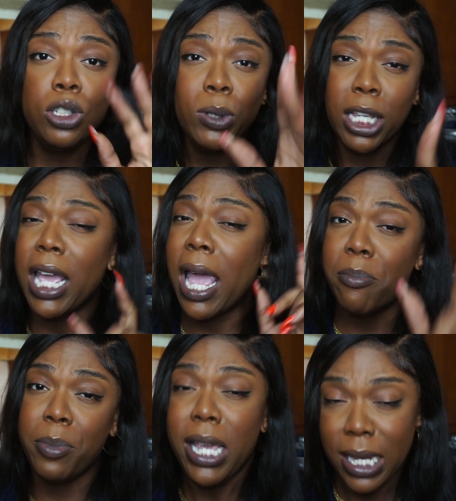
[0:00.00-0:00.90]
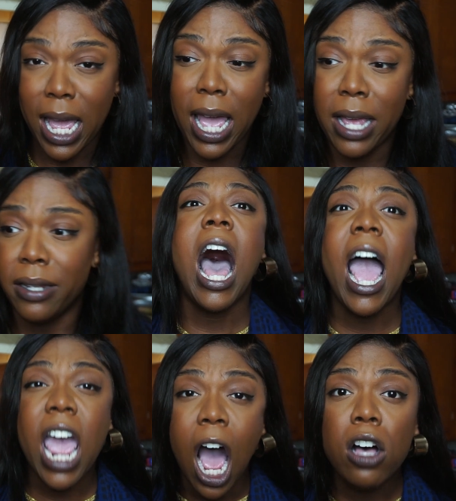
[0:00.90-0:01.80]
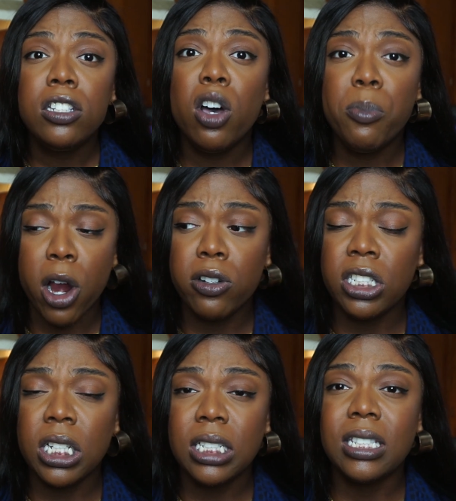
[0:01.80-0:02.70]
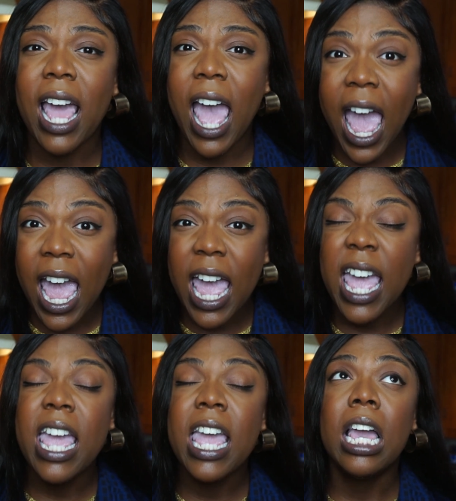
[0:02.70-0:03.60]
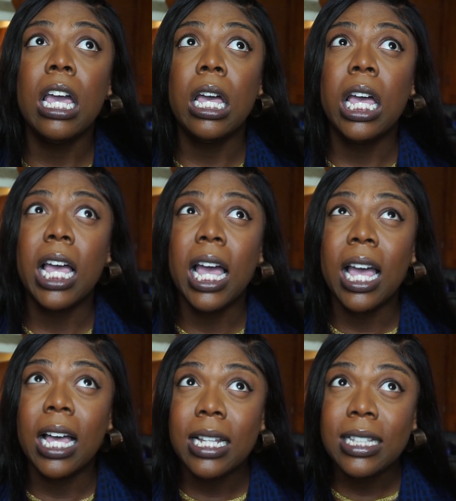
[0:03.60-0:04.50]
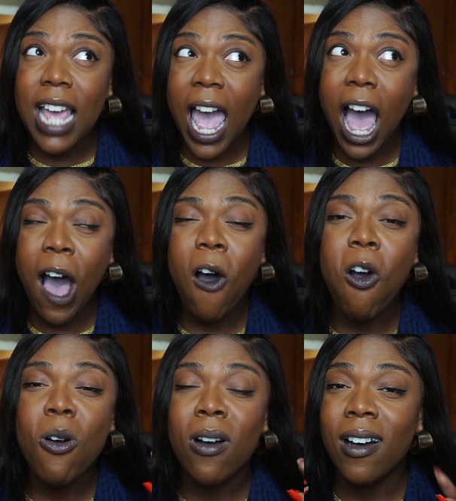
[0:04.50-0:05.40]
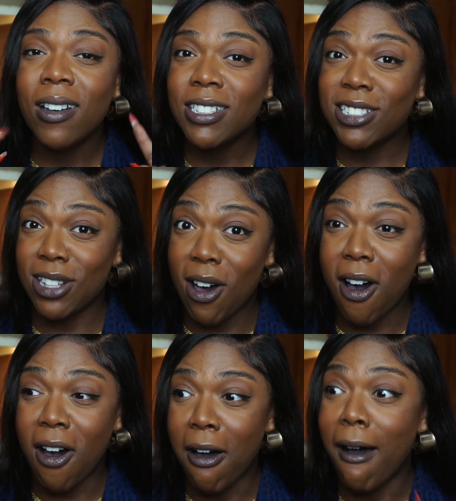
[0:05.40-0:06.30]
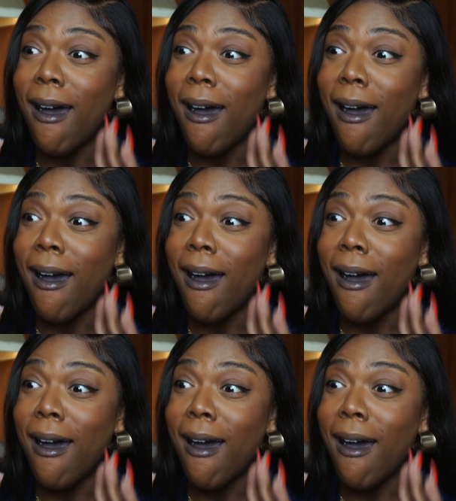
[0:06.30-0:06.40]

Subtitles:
You can't beat that. I also purchased a towel saw.